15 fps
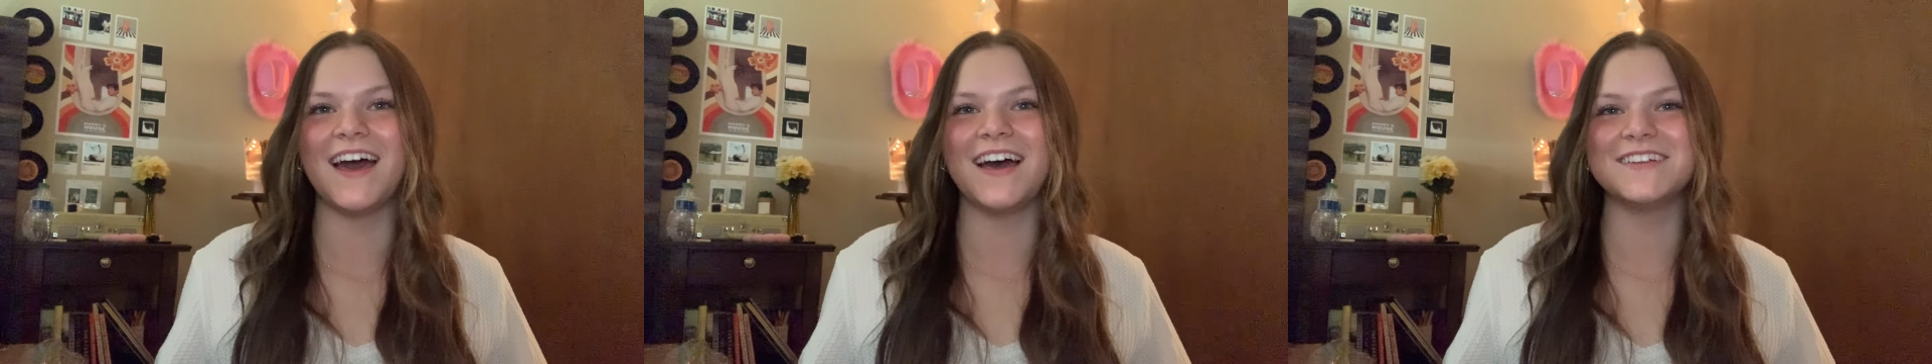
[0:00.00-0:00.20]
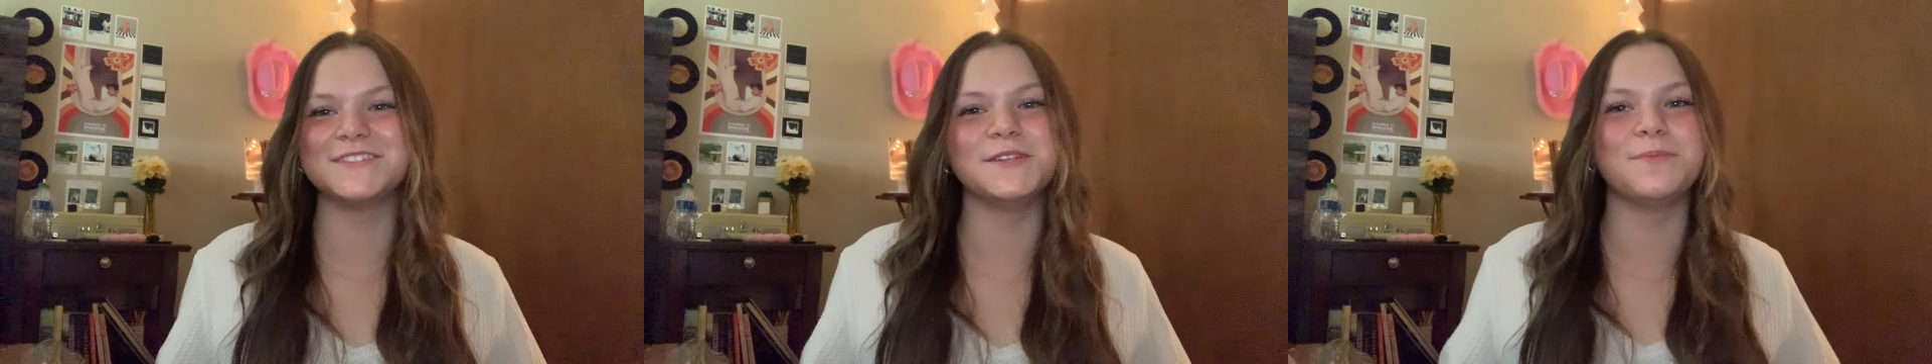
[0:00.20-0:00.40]

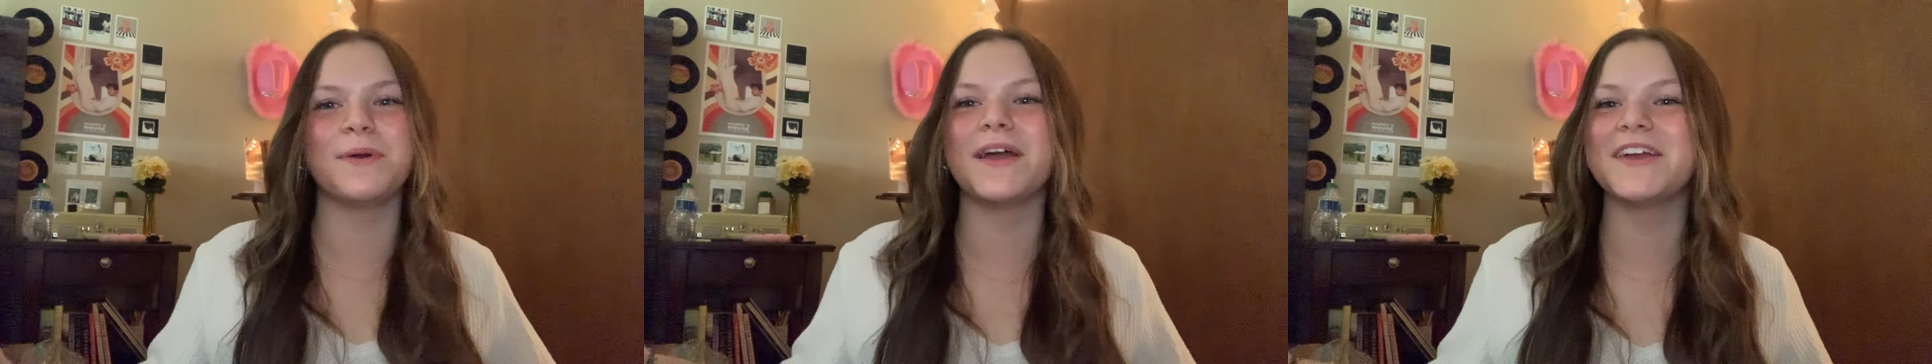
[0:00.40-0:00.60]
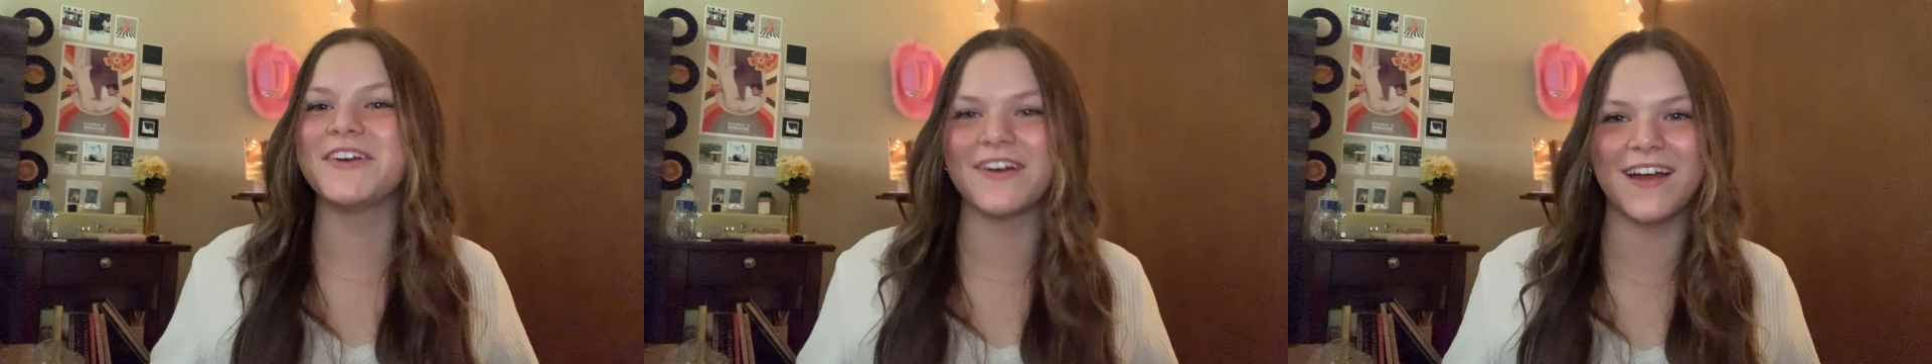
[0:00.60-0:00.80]
she'd
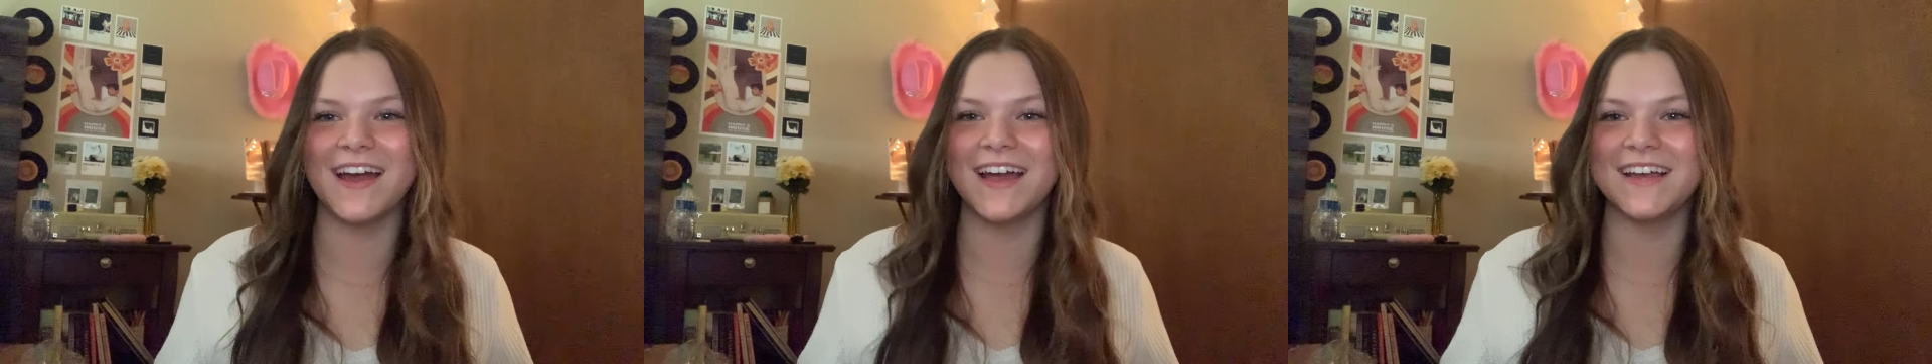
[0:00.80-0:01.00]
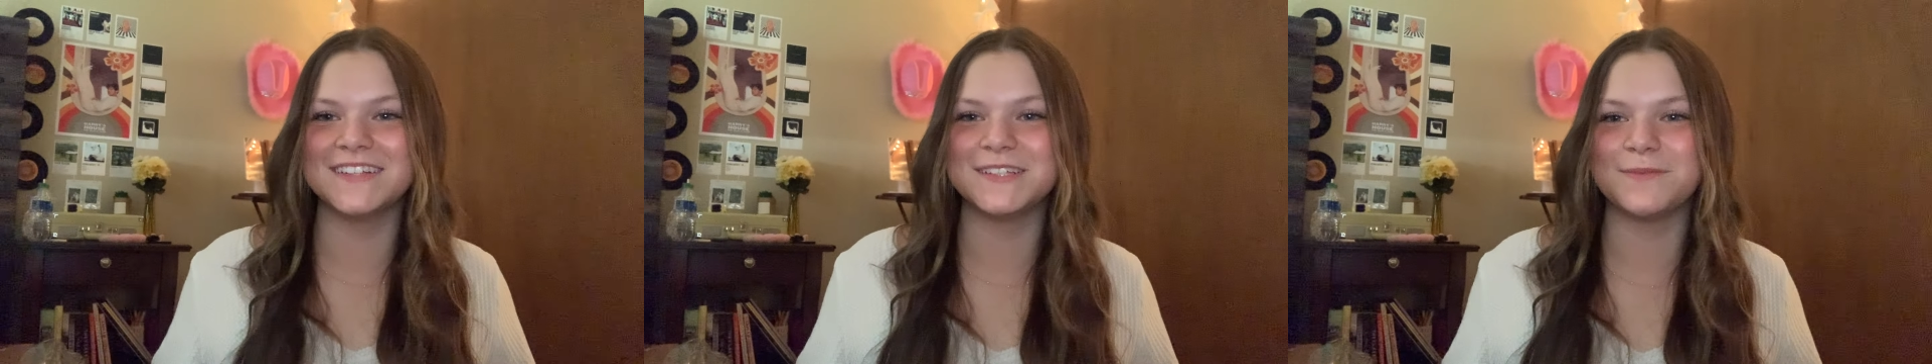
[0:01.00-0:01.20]
probably
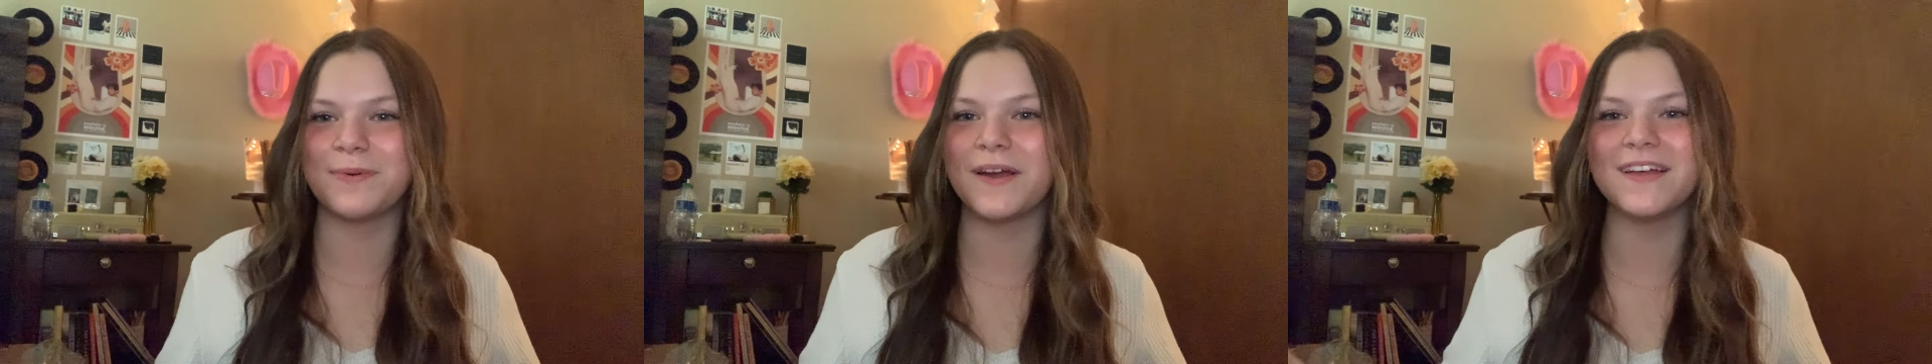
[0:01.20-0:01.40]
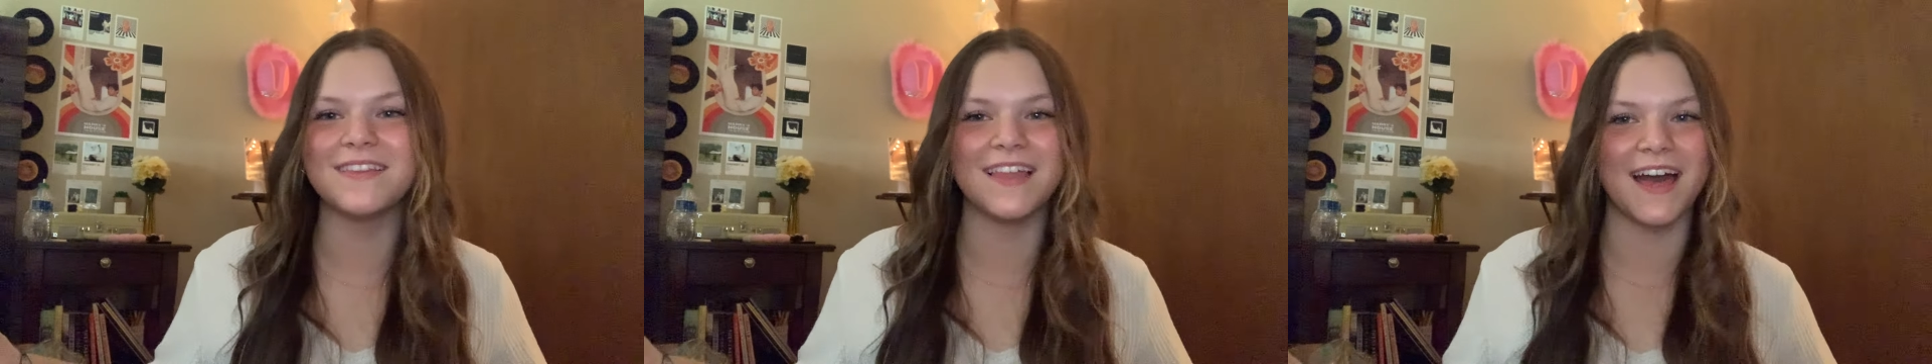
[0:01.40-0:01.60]
cry, she'd
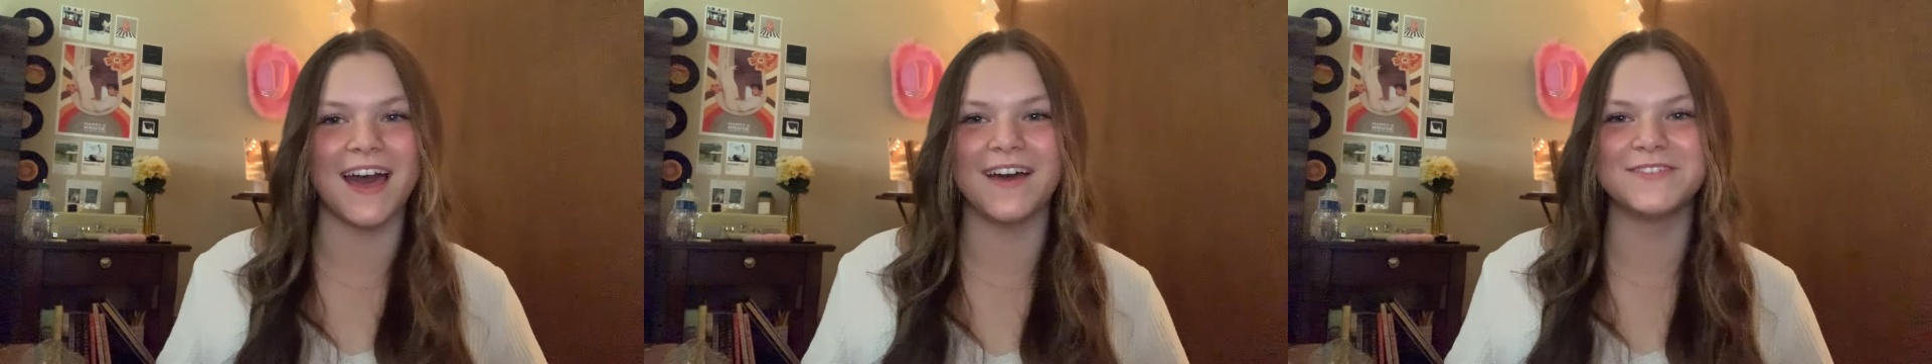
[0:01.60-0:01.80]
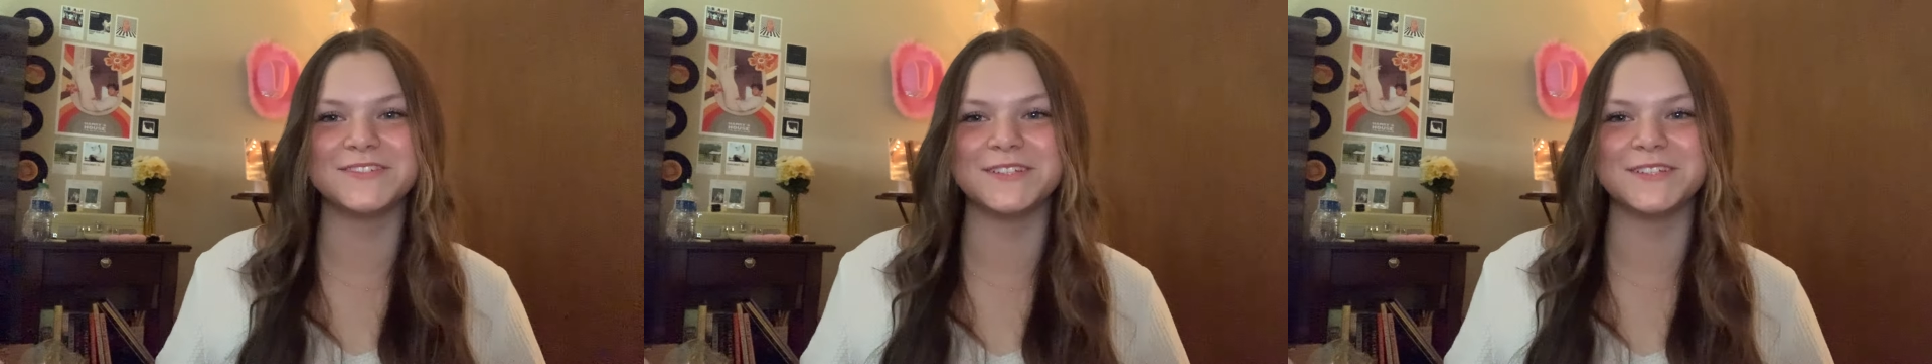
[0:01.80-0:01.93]
probably laugh,